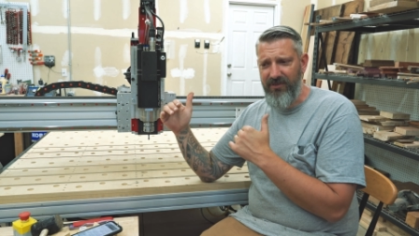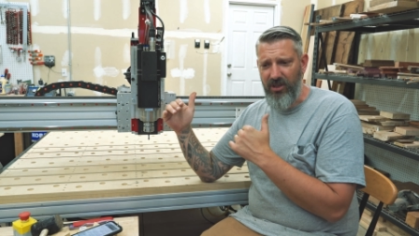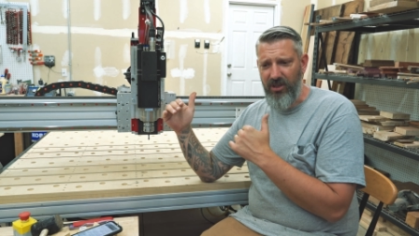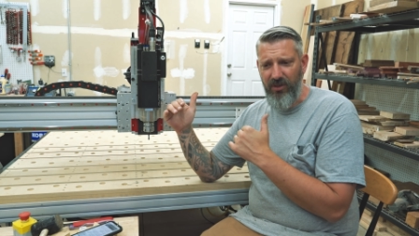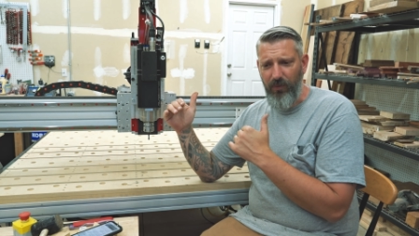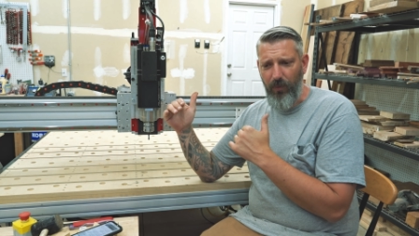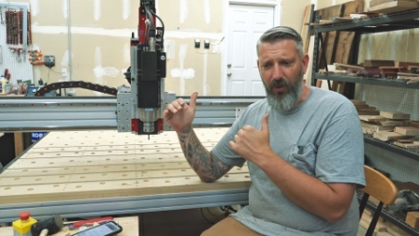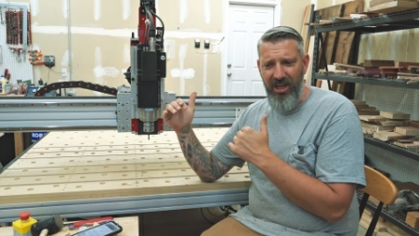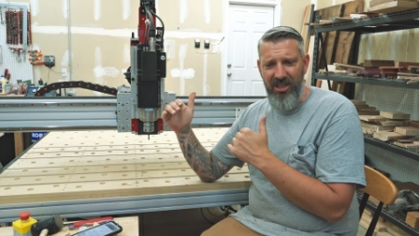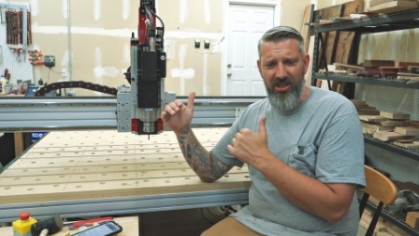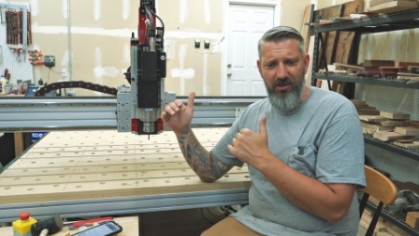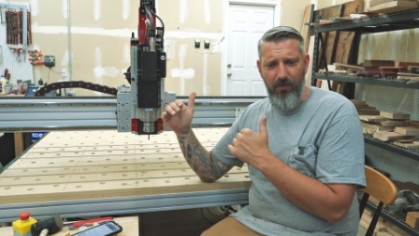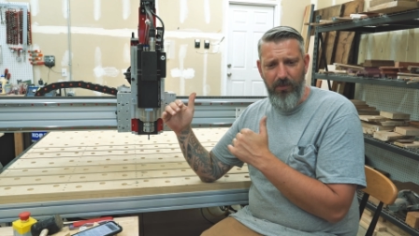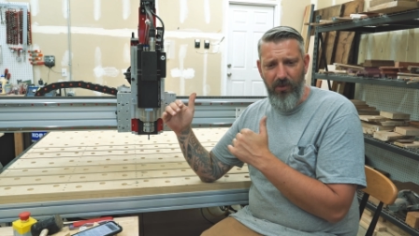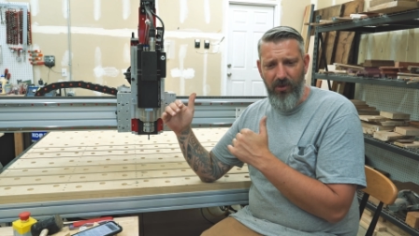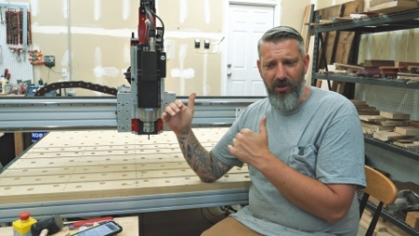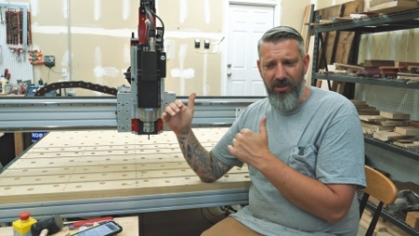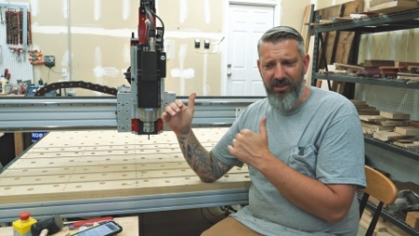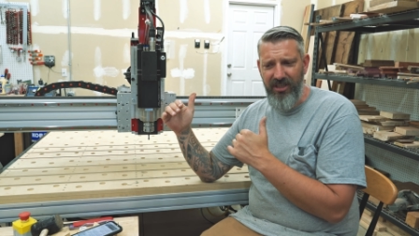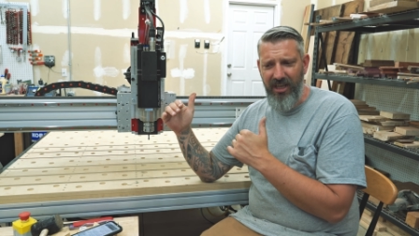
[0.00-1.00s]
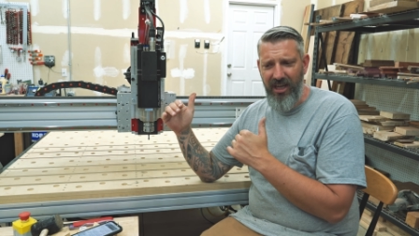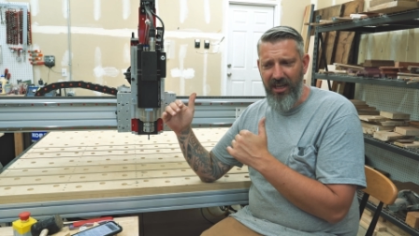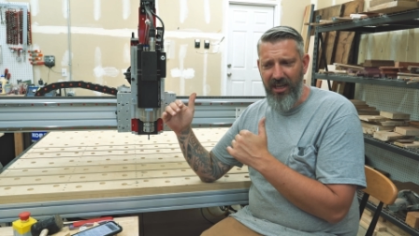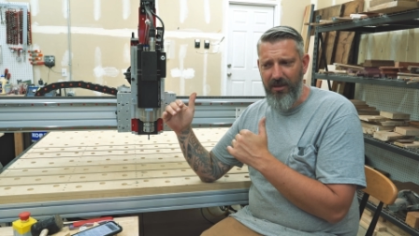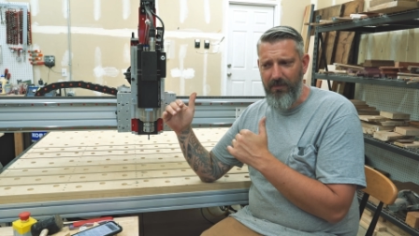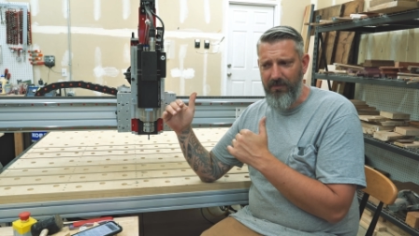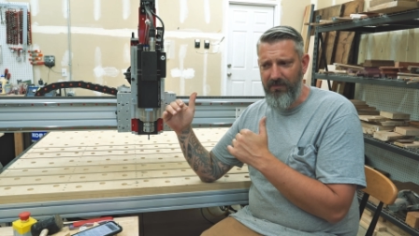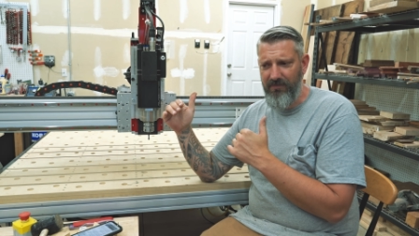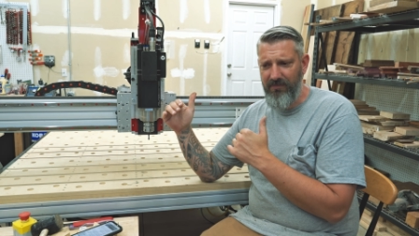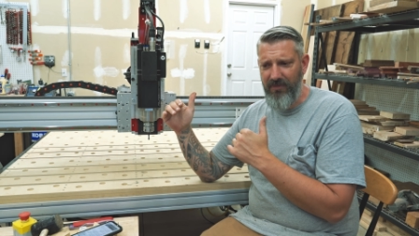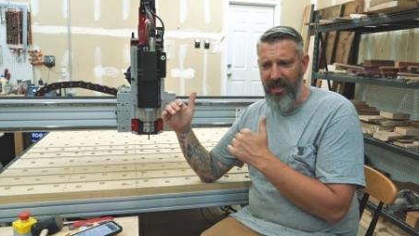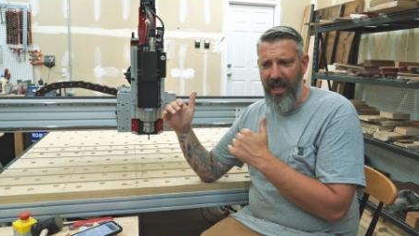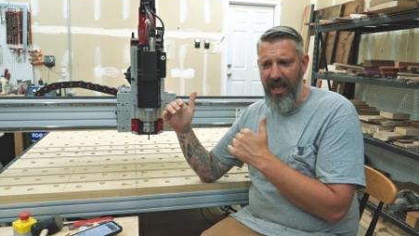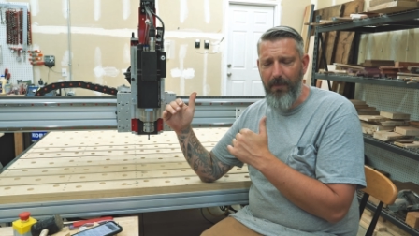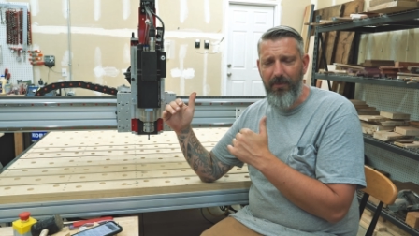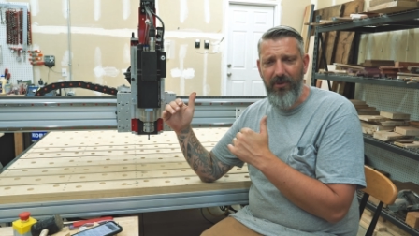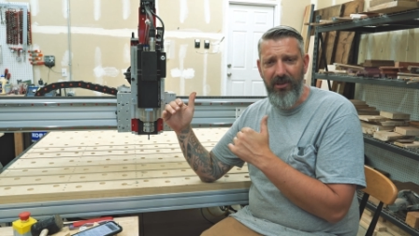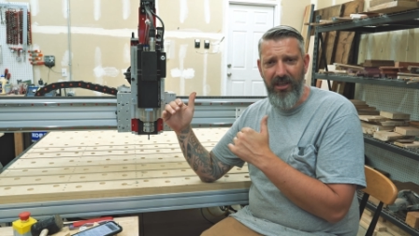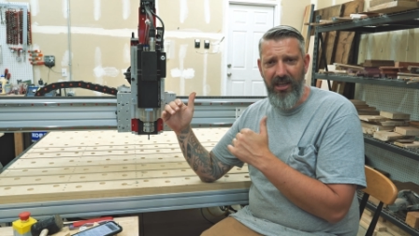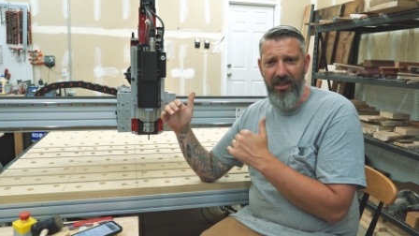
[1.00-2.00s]
your waste board type
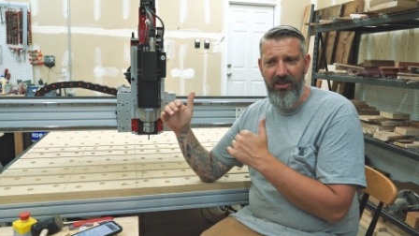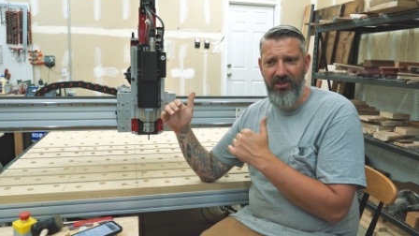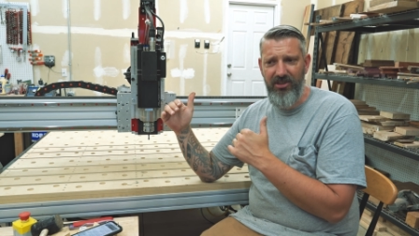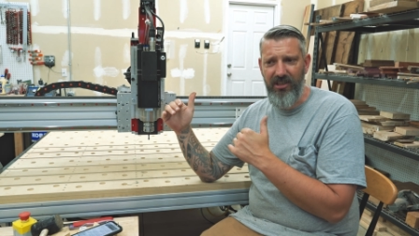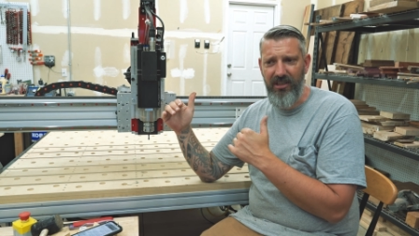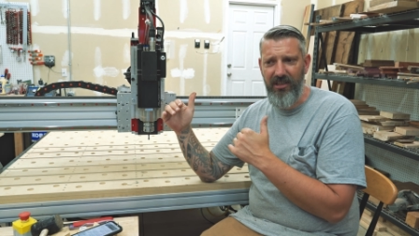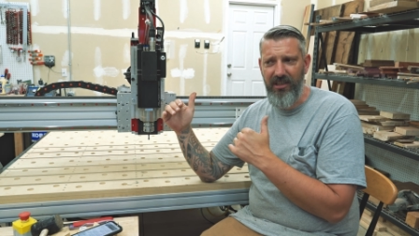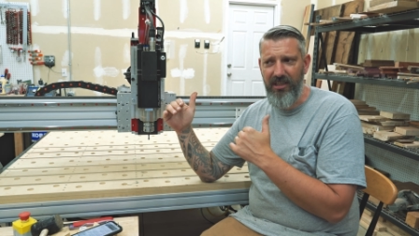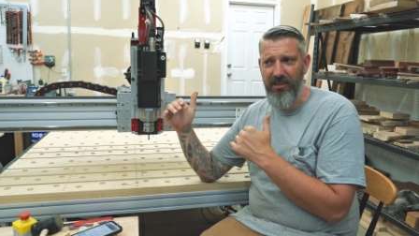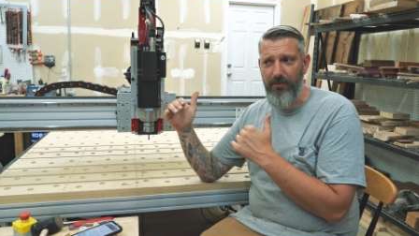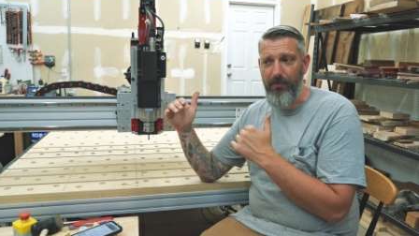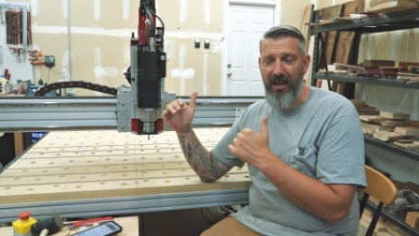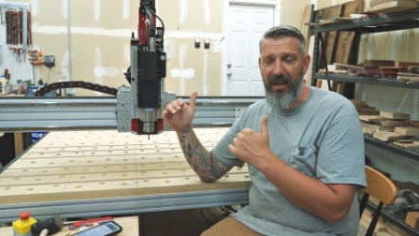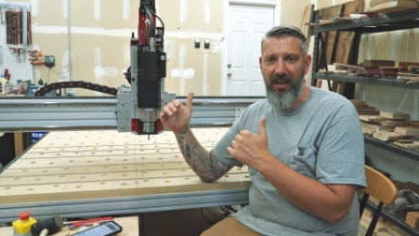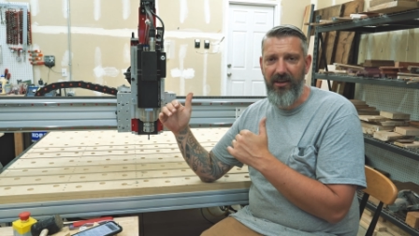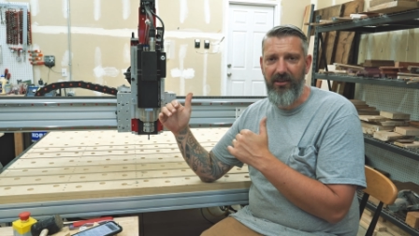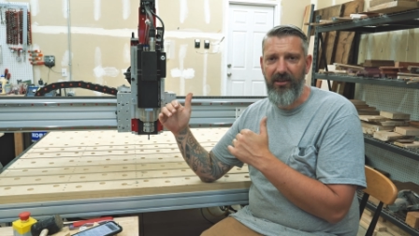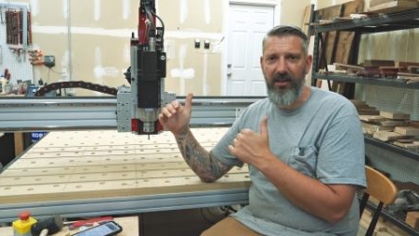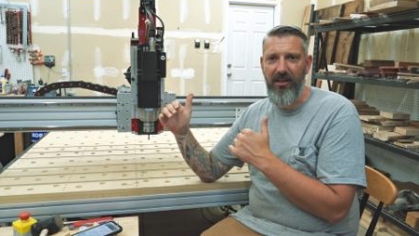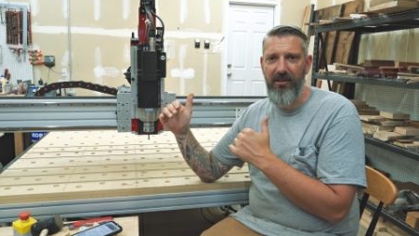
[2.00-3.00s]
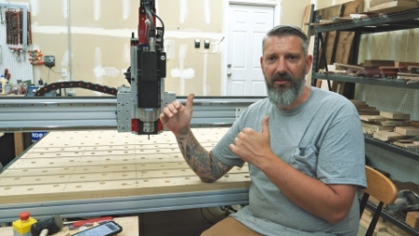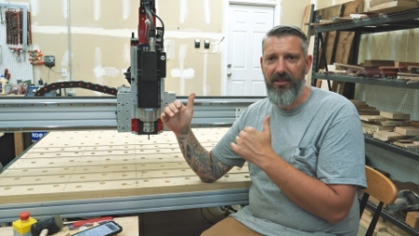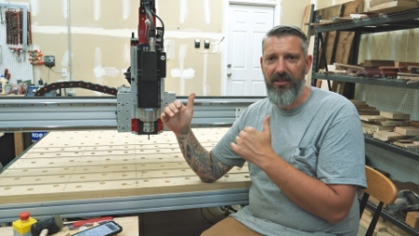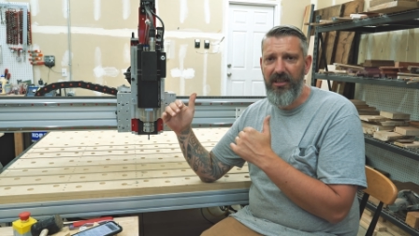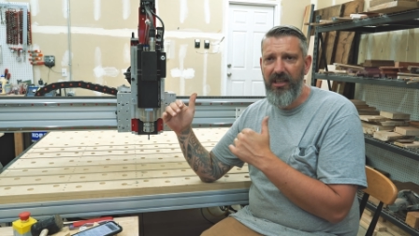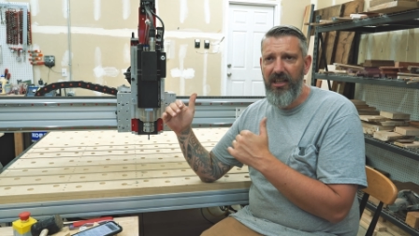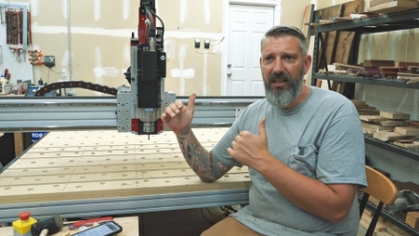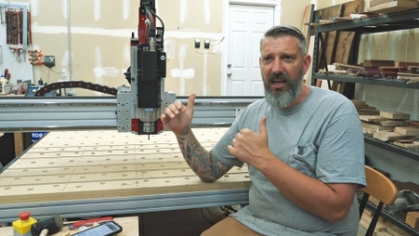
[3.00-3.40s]
application in the background.